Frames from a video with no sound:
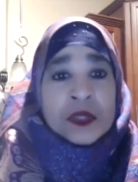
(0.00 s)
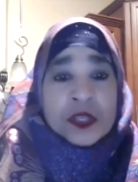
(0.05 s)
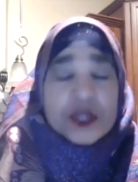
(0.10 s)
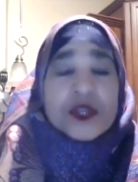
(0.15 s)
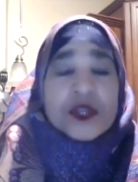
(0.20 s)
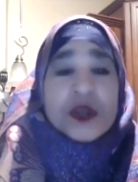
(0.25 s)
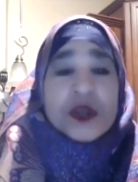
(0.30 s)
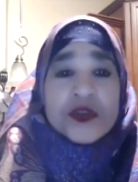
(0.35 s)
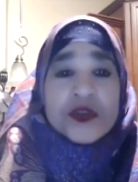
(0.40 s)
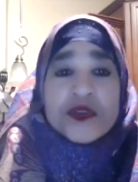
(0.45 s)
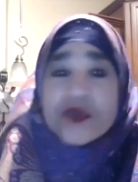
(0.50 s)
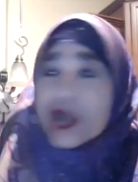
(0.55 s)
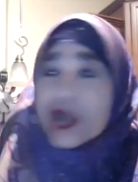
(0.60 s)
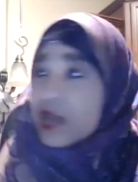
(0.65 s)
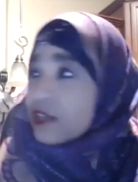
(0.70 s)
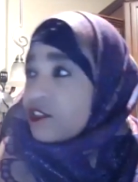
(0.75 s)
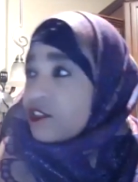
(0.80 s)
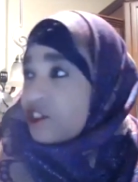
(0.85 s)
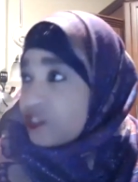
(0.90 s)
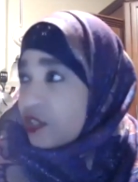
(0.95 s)
You know, you
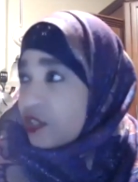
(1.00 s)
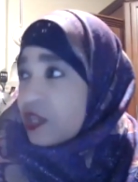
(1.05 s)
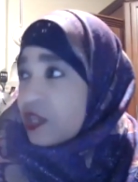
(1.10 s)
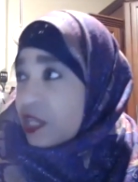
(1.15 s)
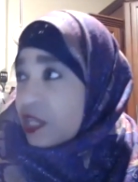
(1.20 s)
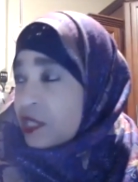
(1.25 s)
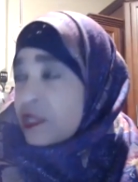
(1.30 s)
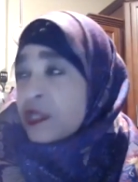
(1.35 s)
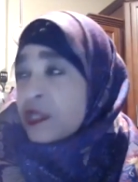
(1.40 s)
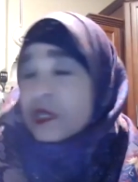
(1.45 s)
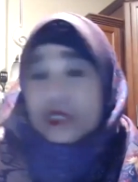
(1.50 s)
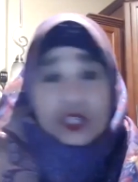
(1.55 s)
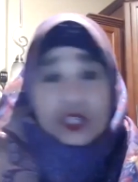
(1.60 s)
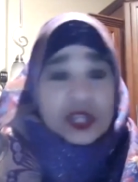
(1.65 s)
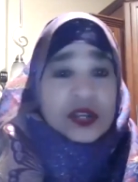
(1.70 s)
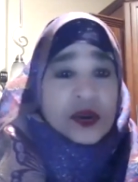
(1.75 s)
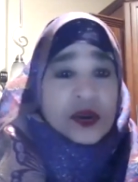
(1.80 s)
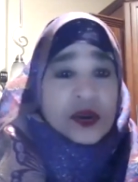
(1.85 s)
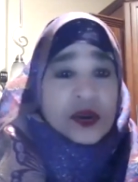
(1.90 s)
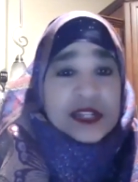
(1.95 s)
got a son.
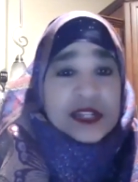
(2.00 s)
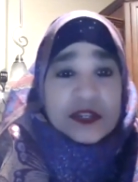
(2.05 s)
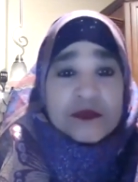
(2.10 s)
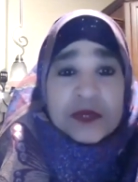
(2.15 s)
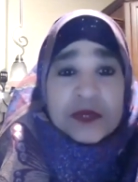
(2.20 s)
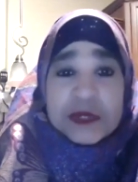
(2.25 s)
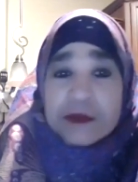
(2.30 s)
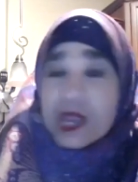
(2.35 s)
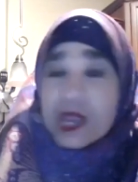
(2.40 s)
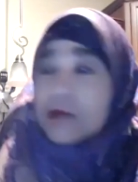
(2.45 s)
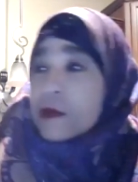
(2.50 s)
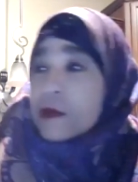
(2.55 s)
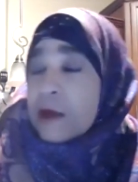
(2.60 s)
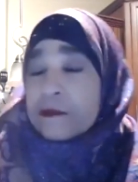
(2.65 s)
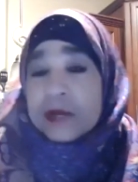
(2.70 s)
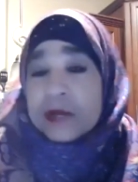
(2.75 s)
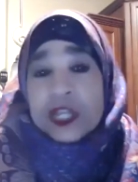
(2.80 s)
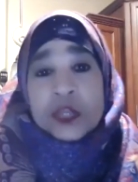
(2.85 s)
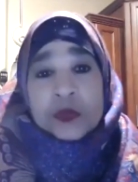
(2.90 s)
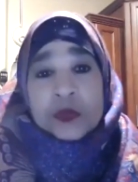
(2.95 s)
You know, I did. We, me and my
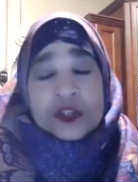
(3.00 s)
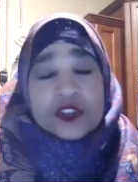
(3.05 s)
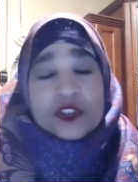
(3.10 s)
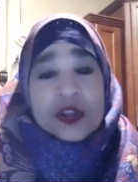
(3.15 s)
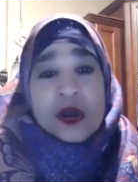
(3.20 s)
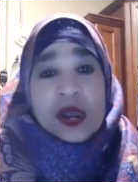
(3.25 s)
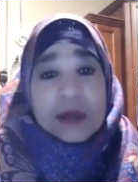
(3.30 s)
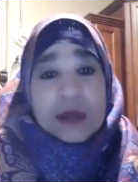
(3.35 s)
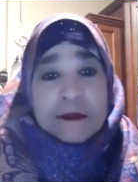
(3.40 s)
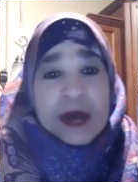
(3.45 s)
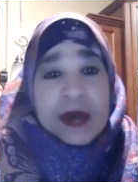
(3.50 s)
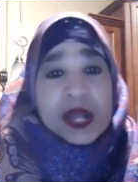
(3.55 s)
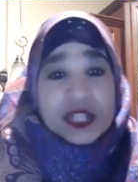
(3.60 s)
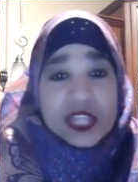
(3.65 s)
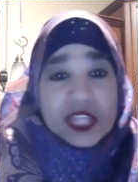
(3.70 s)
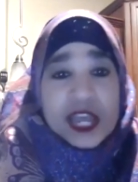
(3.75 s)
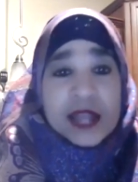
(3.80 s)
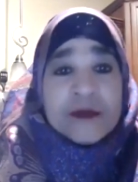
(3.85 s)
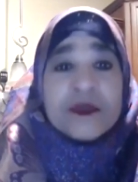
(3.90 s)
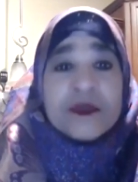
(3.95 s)
mother were talking about
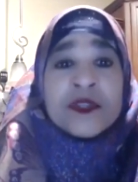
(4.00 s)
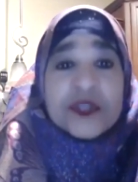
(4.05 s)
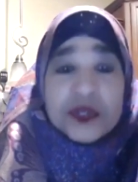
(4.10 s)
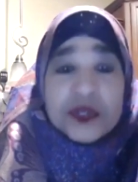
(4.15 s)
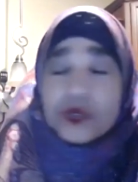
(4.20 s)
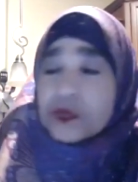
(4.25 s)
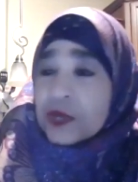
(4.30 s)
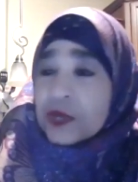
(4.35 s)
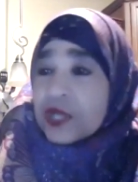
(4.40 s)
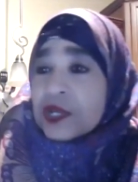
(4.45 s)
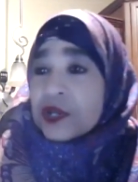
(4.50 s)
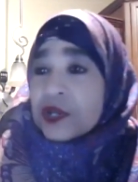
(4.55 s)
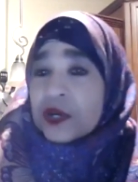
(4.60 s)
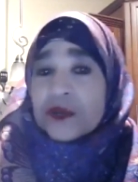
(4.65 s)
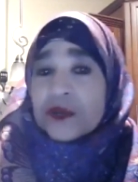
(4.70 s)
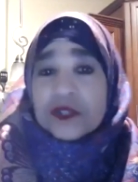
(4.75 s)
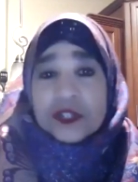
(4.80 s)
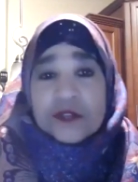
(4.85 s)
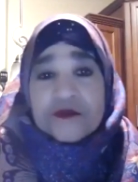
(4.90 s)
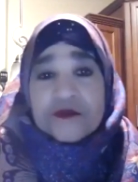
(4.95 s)
that. You want to
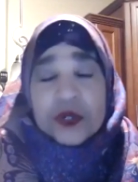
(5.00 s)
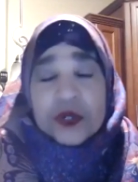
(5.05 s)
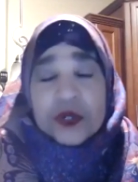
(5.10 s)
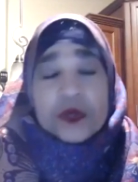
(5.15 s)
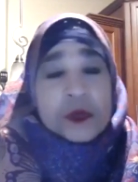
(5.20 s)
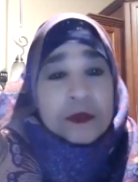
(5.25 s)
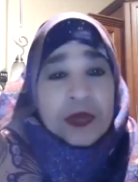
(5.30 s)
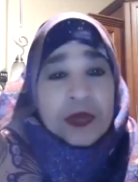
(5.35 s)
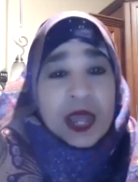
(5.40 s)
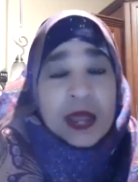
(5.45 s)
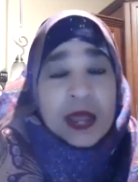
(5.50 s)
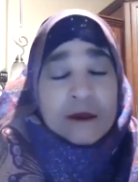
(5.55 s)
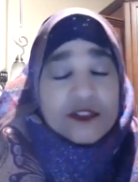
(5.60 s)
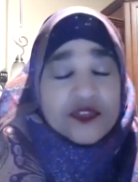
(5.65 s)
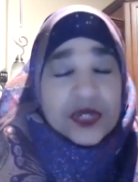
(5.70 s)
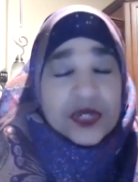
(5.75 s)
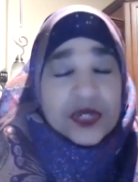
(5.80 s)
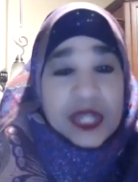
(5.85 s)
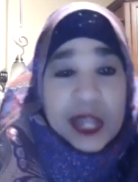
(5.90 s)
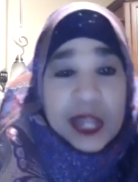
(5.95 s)
go to the food
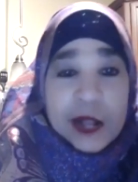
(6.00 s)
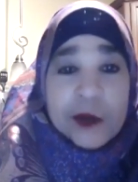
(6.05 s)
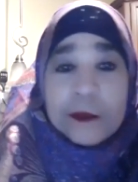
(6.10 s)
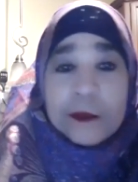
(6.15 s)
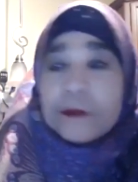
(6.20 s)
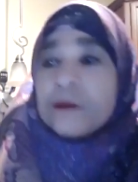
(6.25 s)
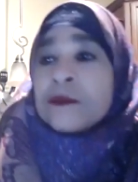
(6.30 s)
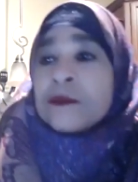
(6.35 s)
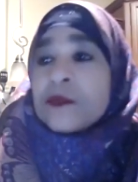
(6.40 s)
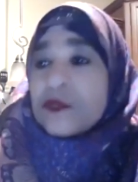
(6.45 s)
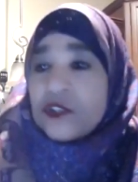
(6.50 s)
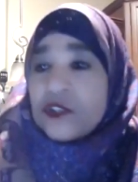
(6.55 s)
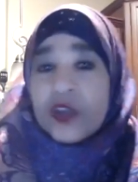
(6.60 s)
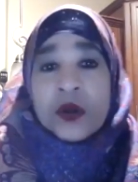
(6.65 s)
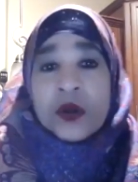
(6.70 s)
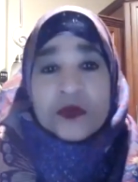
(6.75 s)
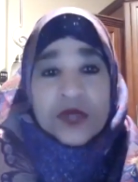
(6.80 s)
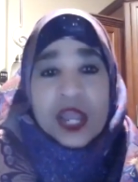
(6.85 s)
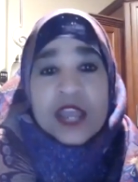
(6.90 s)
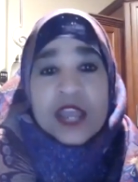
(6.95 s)
pantry and help
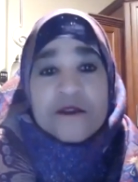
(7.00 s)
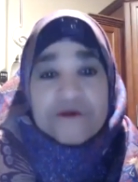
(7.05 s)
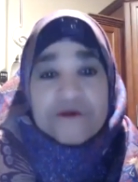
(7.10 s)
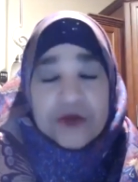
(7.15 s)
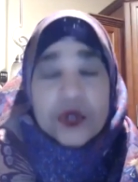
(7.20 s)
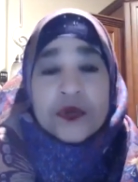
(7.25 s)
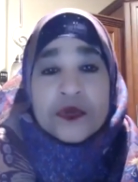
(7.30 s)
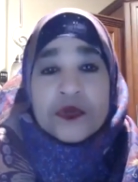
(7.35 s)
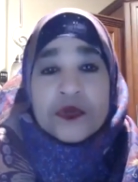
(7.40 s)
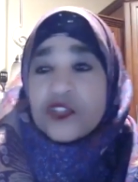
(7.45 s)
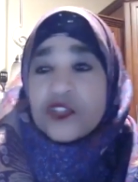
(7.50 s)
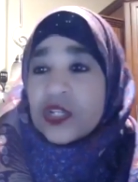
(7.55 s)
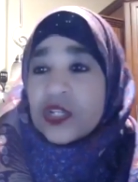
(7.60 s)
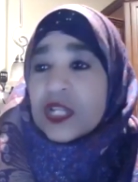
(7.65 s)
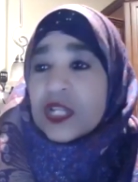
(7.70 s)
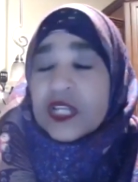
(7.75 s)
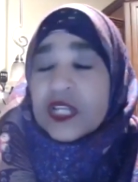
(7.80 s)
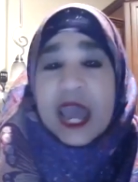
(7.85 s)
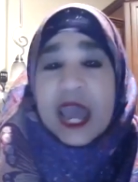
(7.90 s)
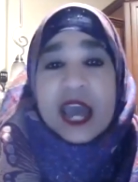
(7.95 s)
donate food to
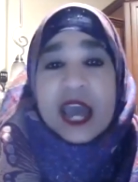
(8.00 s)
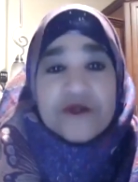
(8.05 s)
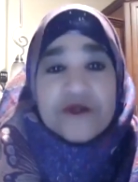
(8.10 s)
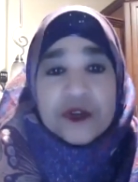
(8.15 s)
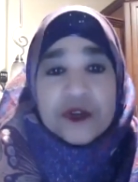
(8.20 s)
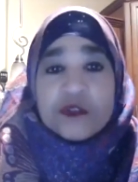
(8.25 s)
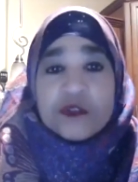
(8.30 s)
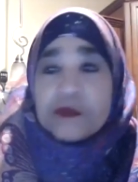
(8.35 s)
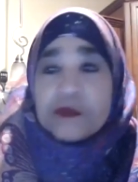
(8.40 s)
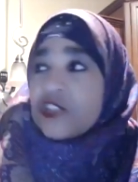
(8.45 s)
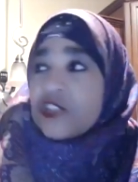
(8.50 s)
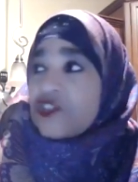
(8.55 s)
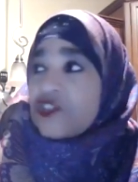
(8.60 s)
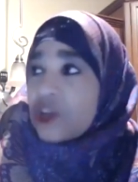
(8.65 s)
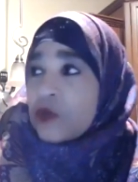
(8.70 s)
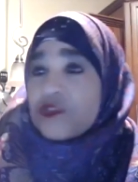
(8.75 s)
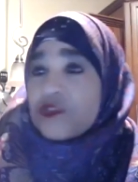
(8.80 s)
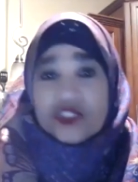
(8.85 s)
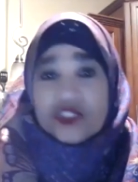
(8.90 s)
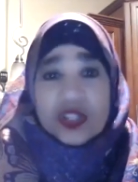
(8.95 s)
the kuffar, but
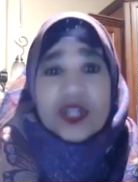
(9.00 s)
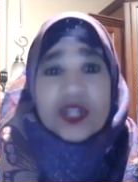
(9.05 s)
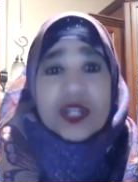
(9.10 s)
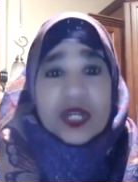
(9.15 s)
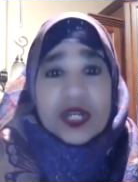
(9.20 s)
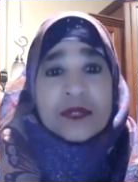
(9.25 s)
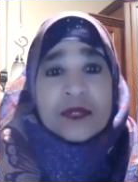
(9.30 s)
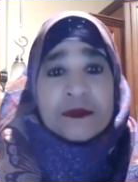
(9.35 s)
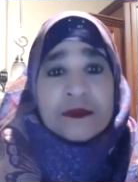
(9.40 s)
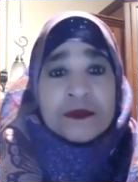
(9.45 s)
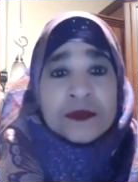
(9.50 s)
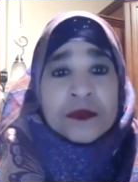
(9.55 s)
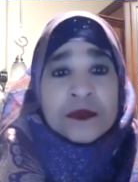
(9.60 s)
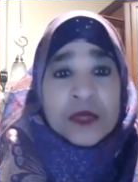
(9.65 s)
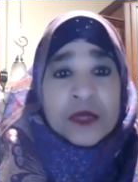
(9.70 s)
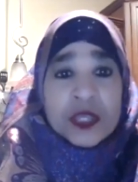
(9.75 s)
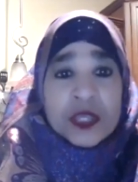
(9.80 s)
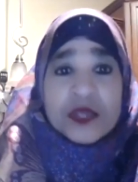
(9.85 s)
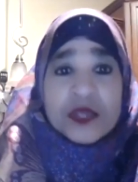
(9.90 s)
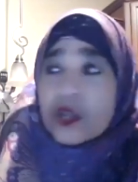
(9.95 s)
your son,
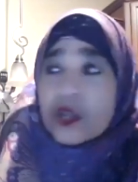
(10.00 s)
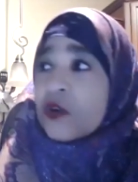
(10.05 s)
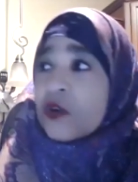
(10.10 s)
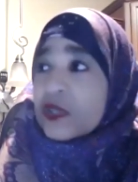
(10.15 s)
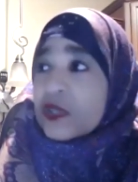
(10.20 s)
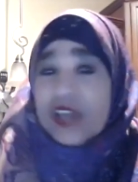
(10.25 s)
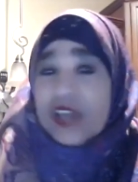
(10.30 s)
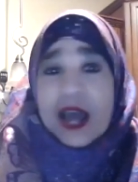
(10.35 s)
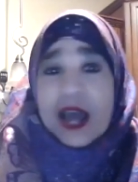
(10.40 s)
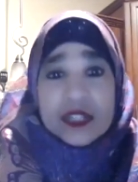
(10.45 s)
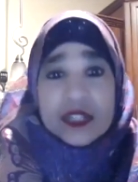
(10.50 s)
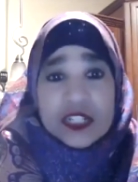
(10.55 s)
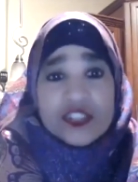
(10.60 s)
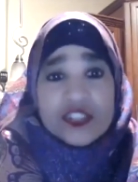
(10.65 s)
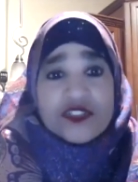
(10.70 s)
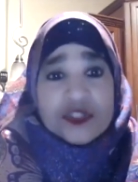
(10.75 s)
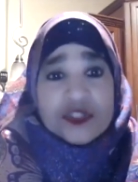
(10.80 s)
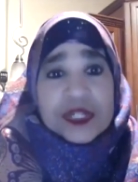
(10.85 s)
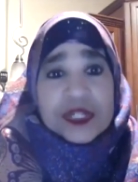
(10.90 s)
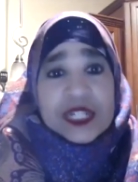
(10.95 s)
you know, is out in the
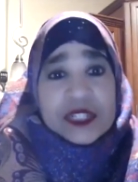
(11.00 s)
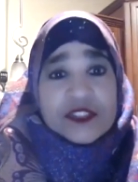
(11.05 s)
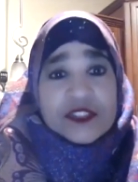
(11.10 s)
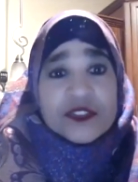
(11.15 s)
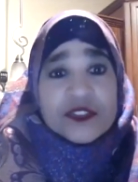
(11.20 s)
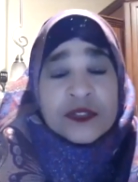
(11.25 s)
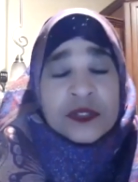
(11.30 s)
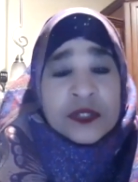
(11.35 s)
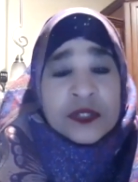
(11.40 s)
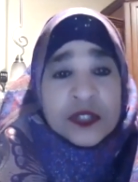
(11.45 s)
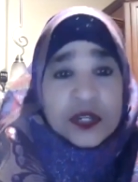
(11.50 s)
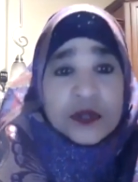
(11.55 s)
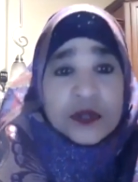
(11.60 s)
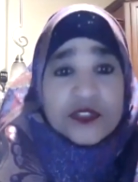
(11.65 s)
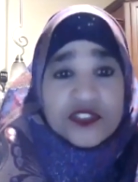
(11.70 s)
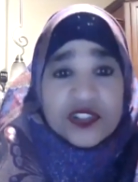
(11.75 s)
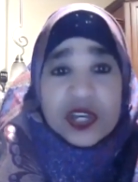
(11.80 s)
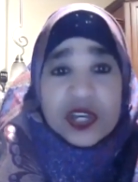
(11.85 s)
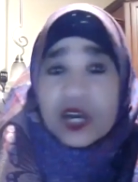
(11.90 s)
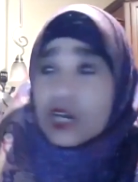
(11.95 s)
streets. Your
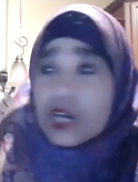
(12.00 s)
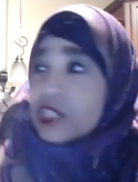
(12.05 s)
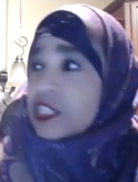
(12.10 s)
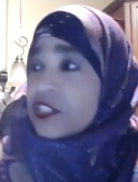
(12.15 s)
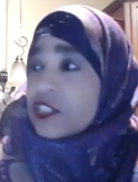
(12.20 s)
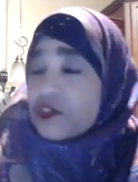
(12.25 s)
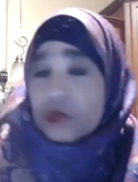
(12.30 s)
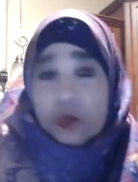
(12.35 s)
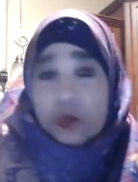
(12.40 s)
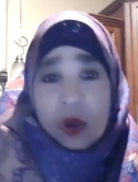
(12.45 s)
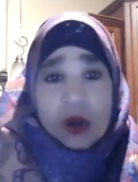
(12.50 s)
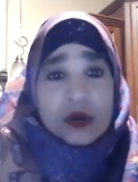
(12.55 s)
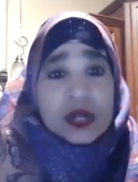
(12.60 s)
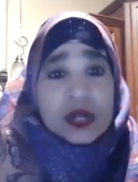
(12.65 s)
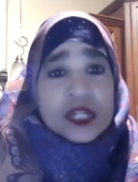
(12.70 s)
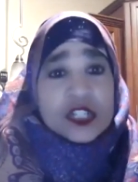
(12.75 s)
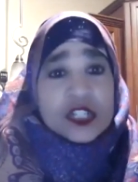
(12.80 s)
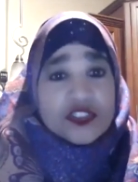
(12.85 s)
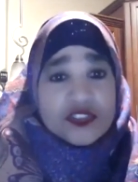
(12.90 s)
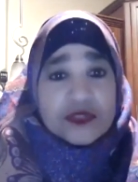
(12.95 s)
son is
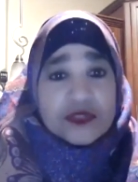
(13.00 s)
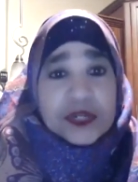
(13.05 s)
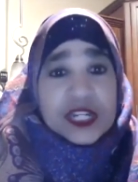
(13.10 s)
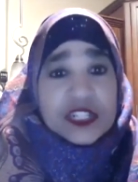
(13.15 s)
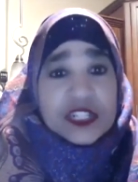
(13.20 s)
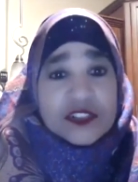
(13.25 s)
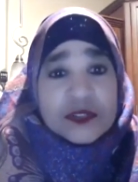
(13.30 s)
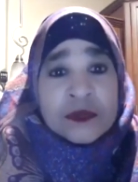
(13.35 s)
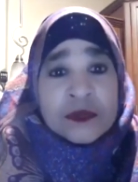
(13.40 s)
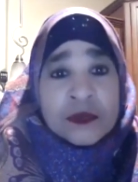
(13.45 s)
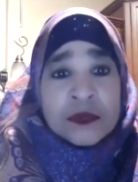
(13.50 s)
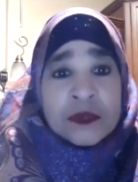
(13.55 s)
walking the streets,